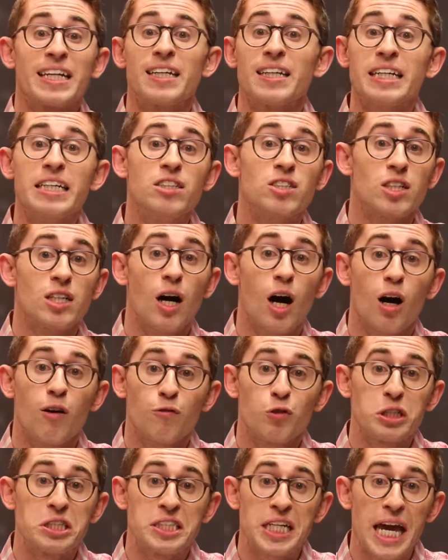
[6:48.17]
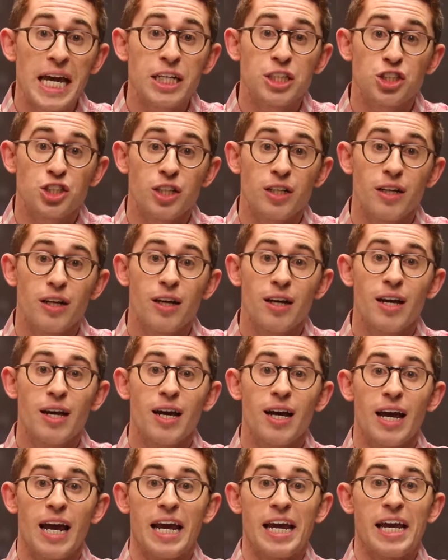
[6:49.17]
lead to confrontation
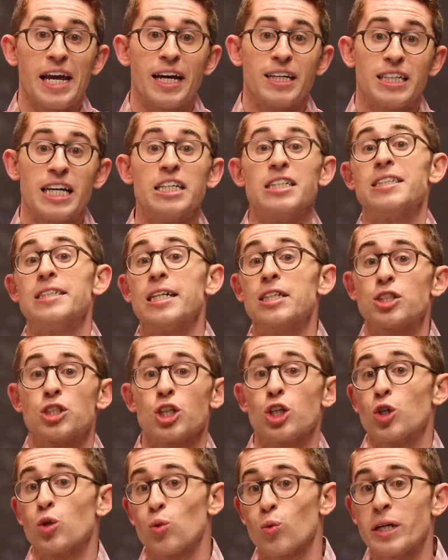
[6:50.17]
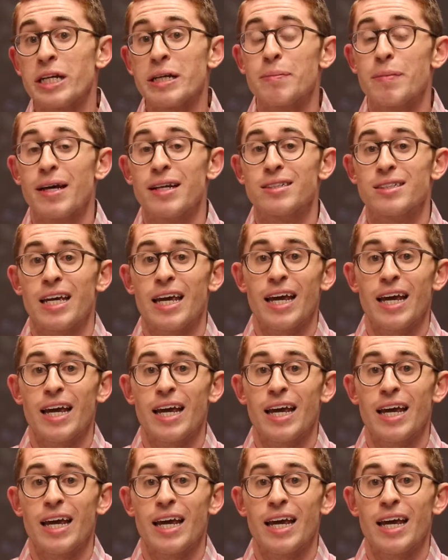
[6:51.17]
and disagreement,